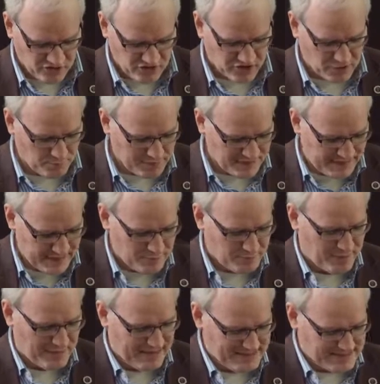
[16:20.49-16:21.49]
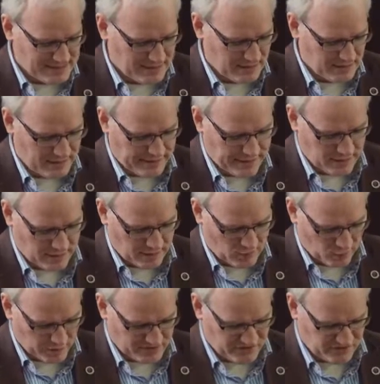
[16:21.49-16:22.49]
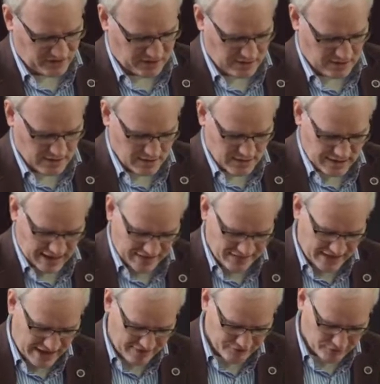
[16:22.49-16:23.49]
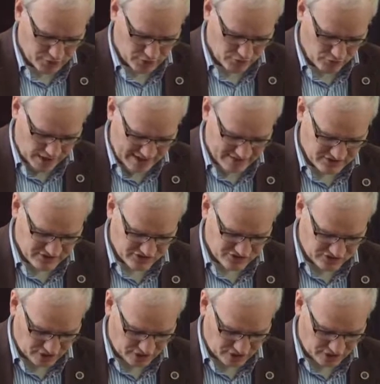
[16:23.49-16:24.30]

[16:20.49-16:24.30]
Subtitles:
to complete political equality and therefore a right to